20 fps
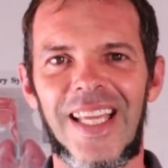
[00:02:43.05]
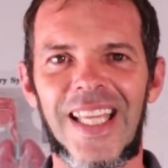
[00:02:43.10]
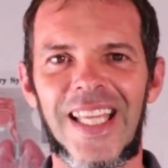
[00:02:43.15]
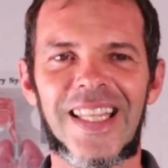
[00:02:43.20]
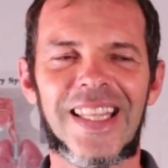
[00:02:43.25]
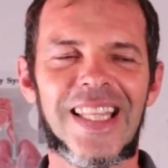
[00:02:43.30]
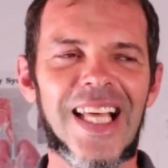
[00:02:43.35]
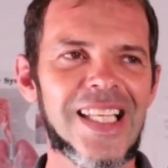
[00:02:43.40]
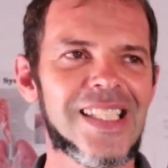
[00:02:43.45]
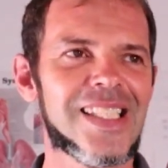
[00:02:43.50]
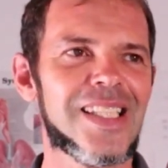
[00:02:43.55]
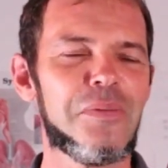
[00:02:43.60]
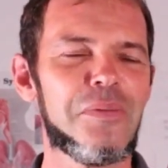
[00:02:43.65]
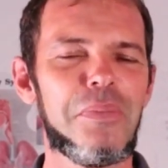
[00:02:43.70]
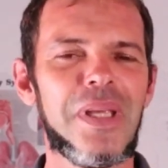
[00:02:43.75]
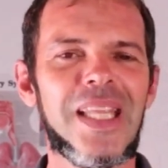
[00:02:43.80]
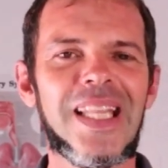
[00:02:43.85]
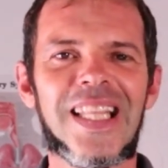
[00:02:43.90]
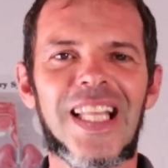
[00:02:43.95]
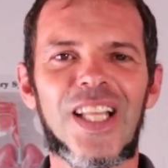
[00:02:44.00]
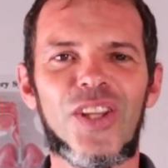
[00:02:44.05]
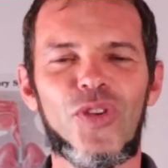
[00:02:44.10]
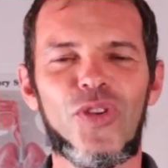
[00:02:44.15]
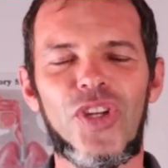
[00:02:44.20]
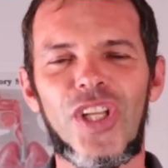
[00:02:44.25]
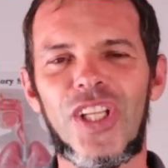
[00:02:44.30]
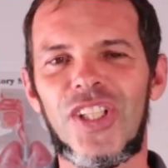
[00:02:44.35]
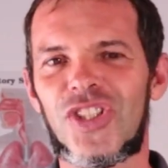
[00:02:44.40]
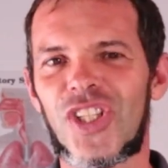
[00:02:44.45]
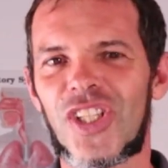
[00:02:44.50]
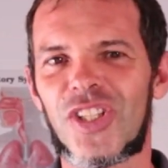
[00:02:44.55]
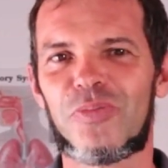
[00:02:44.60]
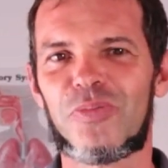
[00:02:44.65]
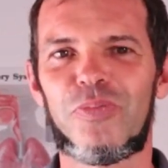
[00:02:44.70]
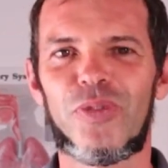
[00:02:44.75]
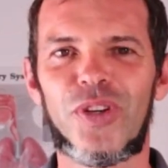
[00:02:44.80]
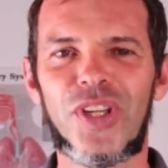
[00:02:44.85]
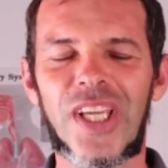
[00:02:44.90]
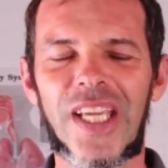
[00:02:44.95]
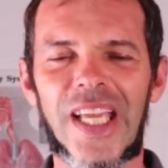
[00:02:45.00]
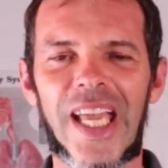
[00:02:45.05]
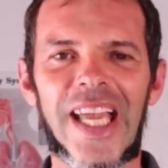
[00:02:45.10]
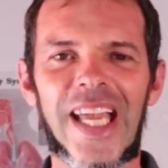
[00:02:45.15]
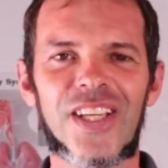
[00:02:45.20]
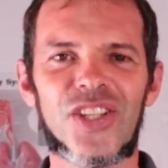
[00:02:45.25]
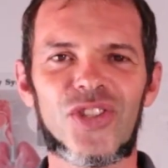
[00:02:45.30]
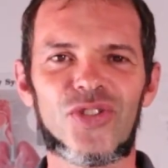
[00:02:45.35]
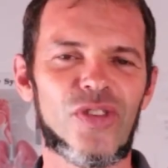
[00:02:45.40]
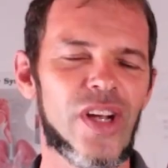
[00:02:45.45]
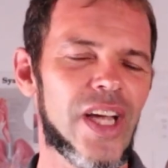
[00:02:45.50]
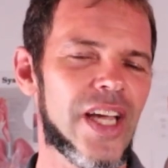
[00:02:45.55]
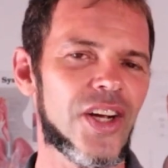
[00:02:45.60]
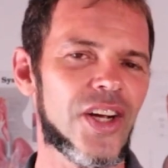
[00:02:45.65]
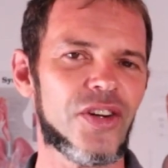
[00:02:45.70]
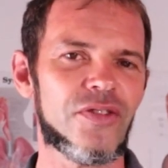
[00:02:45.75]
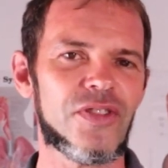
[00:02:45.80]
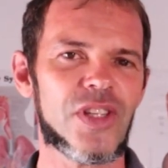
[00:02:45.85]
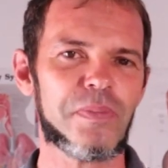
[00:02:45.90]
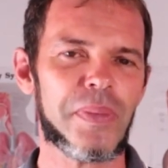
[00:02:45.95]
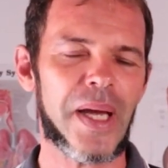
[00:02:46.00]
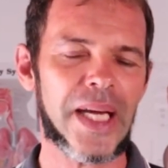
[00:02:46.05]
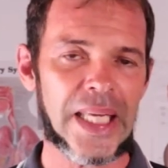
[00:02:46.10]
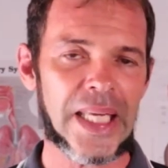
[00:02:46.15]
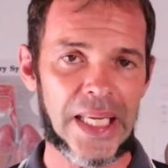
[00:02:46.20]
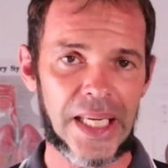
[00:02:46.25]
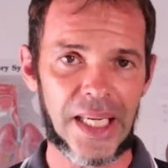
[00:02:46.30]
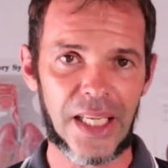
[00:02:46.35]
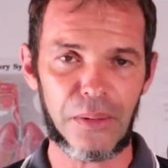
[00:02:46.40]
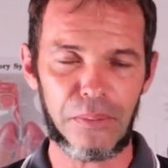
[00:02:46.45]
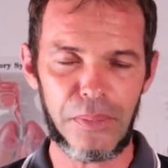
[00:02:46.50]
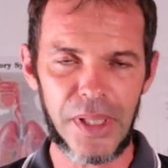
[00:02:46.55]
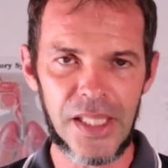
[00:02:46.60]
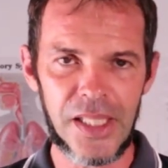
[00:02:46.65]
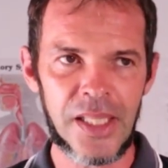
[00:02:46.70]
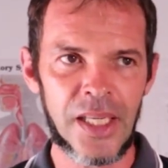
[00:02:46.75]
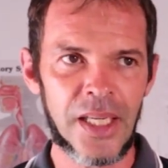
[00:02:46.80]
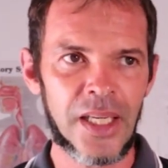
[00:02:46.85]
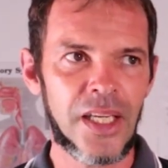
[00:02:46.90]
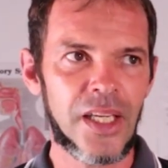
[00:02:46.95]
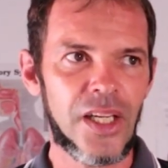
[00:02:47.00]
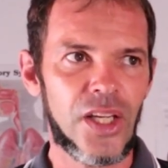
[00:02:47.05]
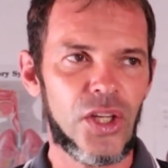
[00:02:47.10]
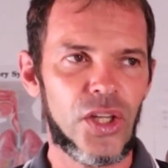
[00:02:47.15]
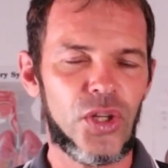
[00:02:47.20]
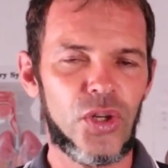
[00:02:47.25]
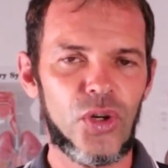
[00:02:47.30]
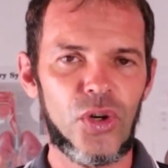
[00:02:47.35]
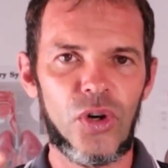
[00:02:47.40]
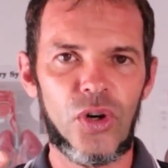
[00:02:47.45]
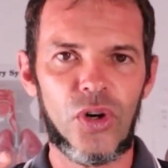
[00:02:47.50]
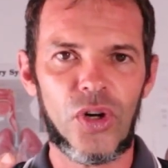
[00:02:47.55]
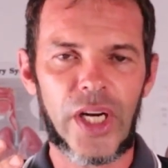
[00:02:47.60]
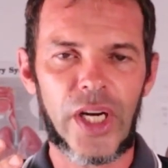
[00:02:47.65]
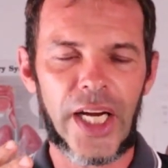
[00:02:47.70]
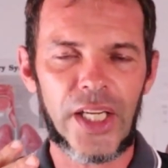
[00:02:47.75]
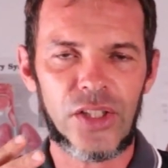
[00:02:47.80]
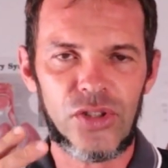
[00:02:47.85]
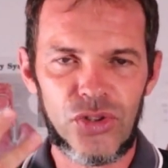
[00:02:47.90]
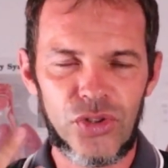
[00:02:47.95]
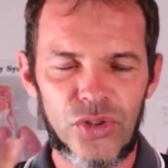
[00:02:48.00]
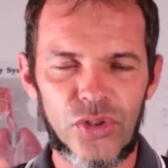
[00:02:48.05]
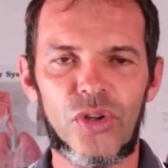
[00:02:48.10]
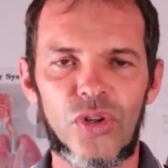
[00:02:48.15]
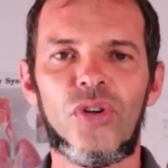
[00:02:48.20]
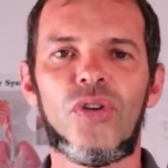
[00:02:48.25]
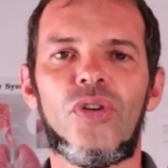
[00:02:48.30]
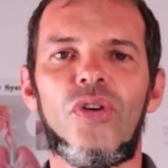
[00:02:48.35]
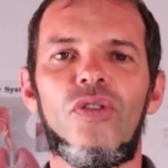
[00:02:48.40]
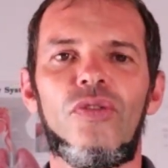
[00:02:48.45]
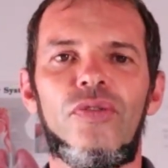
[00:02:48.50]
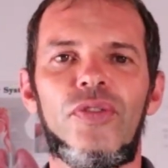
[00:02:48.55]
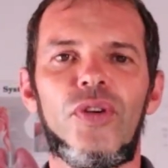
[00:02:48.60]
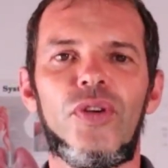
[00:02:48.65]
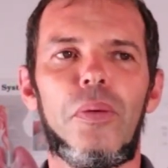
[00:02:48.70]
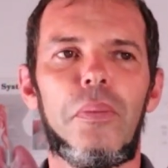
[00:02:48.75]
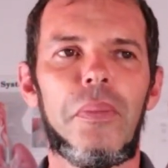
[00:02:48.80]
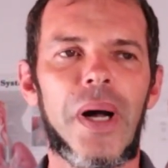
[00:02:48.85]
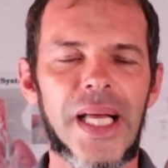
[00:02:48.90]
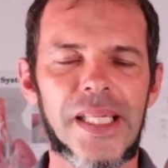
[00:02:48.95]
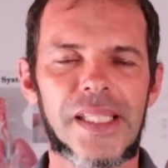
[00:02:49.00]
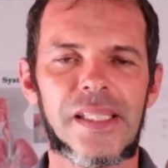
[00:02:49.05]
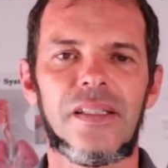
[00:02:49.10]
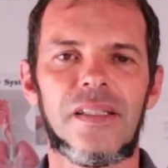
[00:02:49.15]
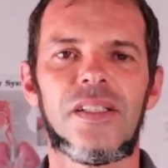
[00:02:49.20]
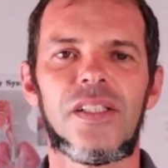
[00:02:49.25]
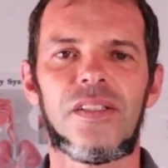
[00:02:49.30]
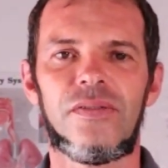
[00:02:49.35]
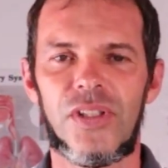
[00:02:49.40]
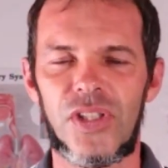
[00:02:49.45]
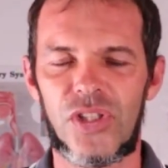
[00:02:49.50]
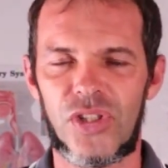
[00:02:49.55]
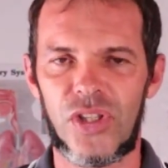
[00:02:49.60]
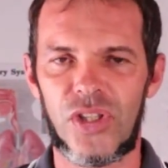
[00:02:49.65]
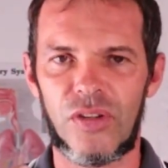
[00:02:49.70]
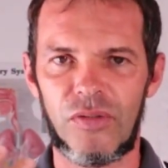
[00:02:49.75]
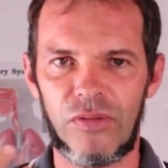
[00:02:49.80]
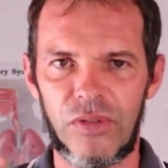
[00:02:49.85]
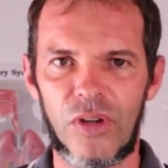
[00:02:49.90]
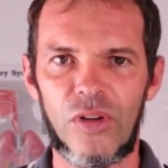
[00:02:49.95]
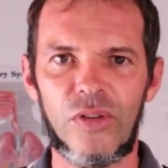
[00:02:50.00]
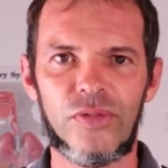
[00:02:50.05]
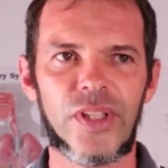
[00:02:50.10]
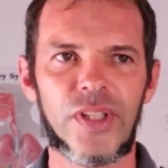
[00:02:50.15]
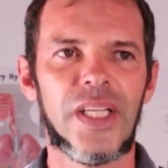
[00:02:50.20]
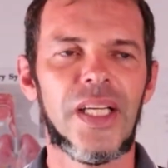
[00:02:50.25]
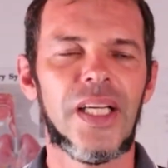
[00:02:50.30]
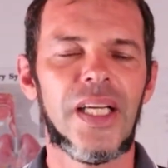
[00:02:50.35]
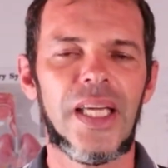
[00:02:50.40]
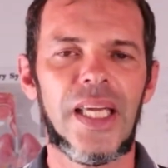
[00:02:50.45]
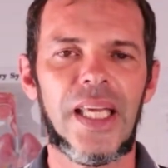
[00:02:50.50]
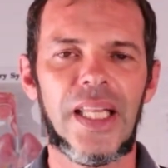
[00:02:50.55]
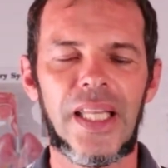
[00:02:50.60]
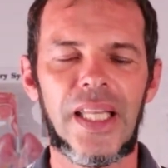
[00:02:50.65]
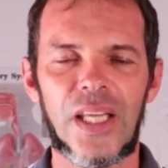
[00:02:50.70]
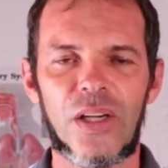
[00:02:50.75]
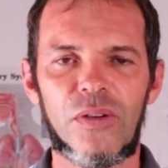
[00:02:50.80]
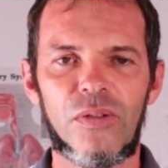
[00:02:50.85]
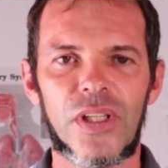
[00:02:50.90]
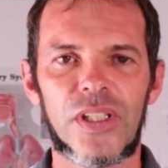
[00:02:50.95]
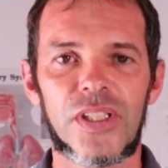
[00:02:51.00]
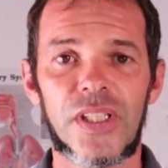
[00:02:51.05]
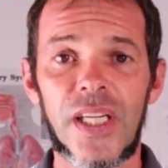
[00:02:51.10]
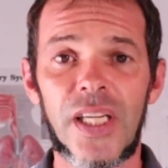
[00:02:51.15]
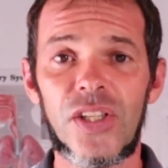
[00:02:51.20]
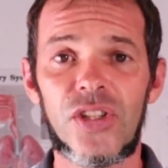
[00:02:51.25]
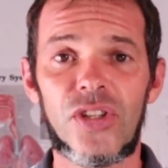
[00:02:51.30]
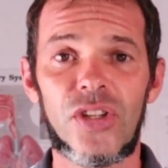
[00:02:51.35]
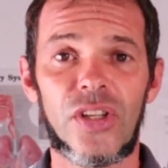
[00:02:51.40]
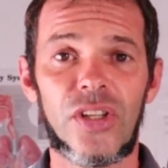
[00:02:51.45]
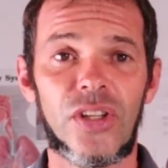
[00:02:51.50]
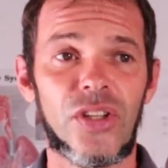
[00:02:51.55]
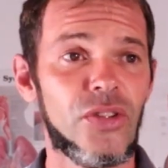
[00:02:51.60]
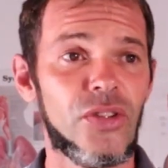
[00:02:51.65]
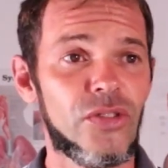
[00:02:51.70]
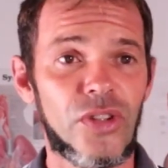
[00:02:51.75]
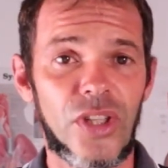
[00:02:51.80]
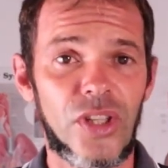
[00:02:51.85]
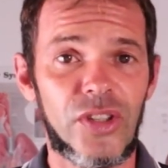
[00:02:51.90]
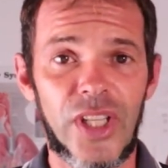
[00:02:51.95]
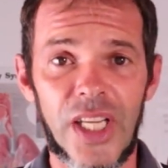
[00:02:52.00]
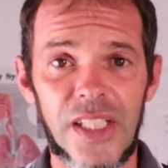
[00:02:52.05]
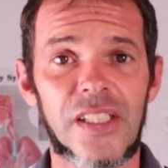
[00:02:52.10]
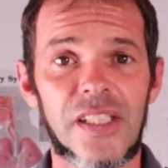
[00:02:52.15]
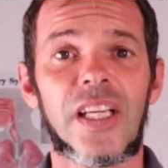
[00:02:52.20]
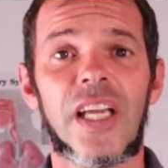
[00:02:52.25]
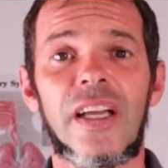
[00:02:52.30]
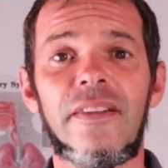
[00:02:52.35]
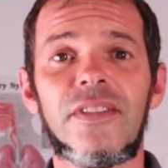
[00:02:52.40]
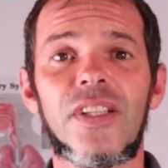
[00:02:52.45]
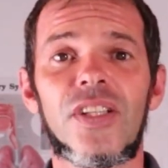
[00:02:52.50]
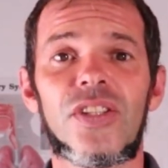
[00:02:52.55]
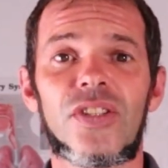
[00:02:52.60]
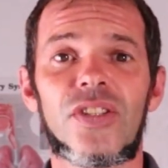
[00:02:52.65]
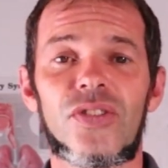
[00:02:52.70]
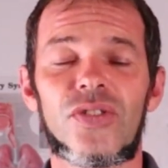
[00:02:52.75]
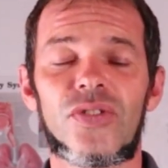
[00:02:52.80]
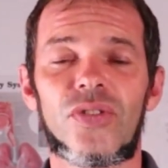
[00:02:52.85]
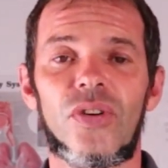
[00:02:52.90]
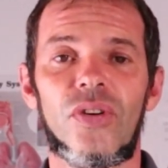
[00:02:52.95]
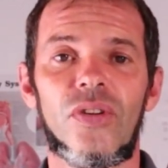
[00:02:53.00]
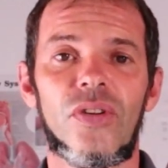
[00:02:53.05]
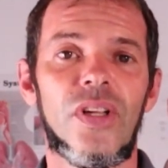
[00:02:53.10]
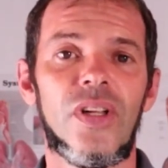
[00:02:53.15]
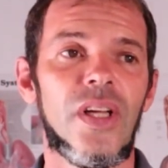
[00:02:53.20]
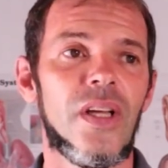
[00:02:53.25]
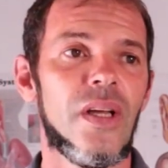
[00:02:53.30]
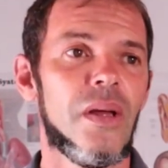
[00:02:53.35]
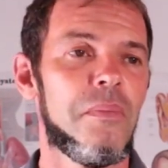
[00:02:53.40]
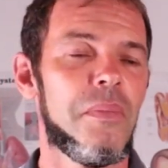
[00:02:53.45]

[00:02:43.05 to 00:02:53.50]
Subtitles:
It doesn't mean that you need just bring extra air with packing. It means your control of your muscles, which involved in the equalization, you doesn't have this control.